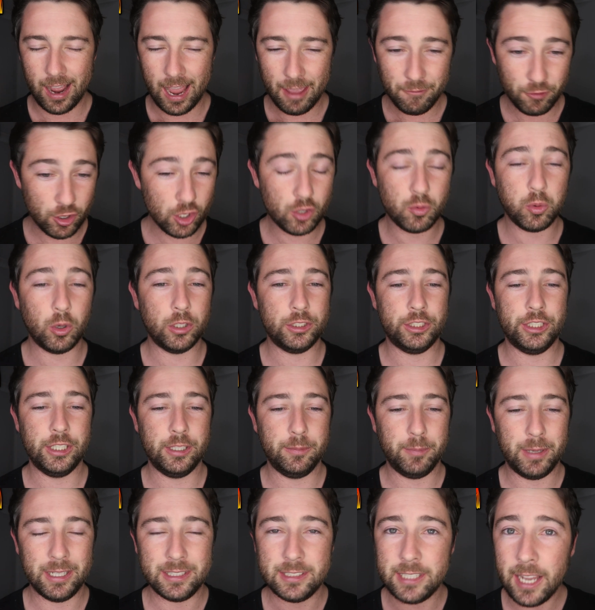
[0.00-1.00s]
I just watched
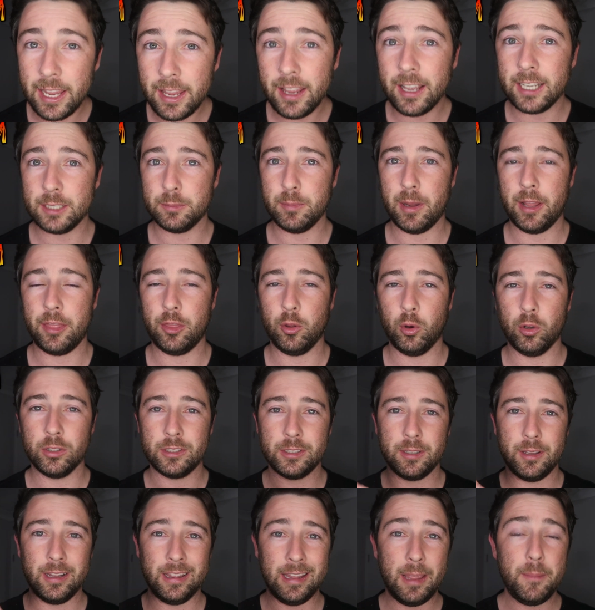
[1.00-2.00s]
it and I'll tell you guys my
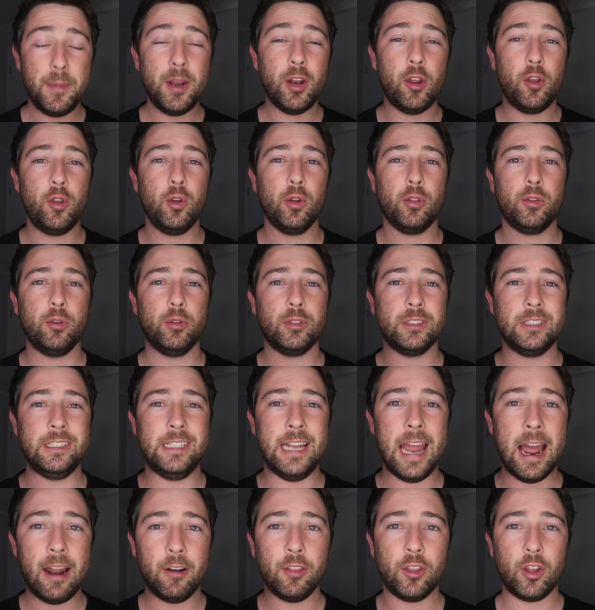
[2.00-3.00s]
thoughts. Let me know your
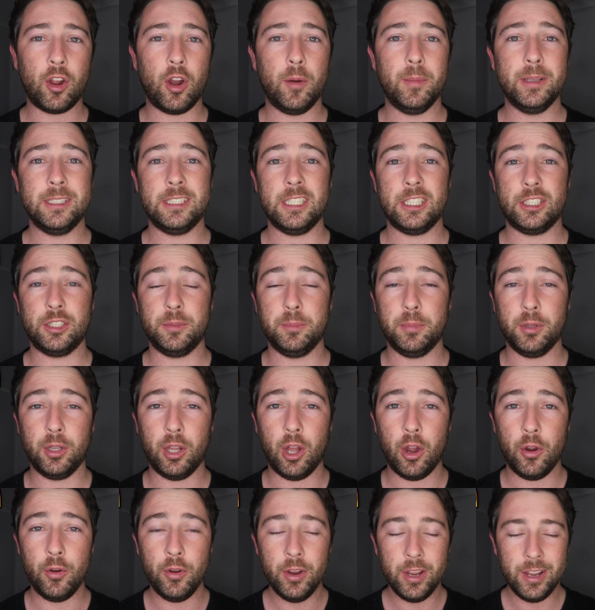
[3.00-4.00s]
thoughts down in the comment section
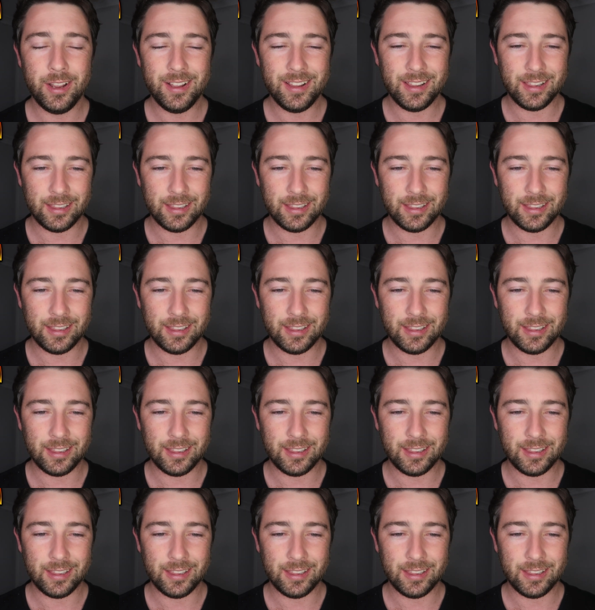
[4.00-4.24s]
below.